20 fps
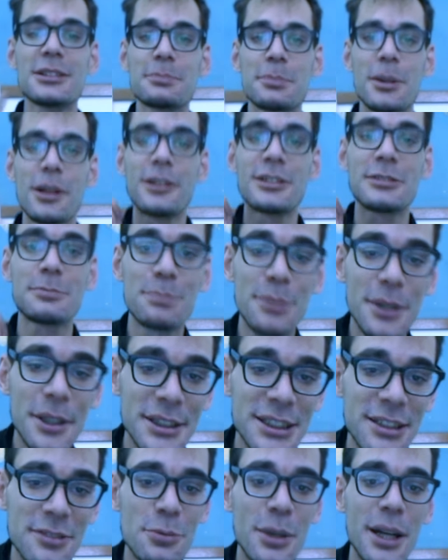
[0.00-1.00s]
plus
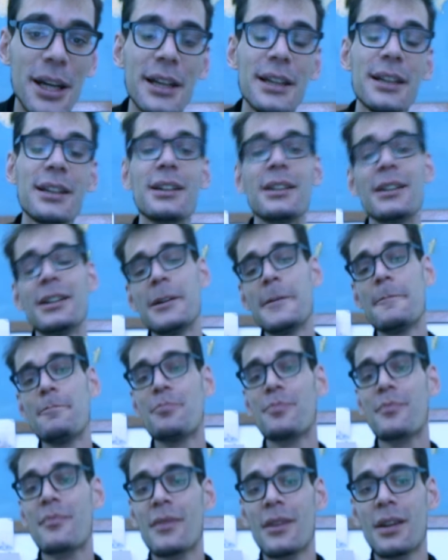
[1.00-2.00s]
plus way,
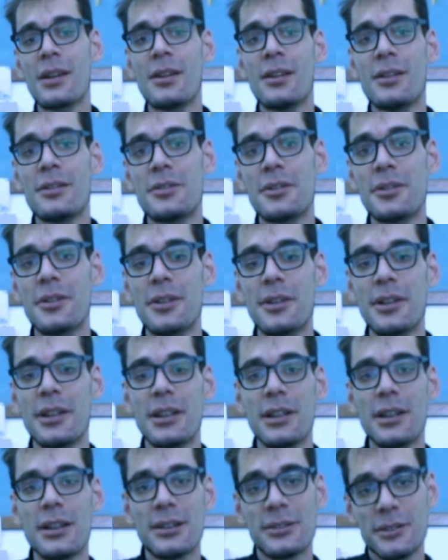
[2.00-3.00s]

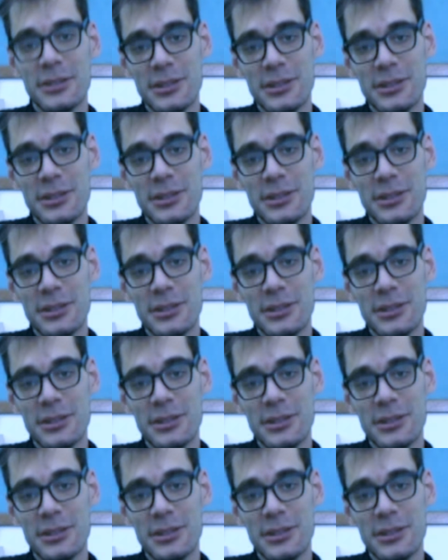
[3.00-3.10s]
turning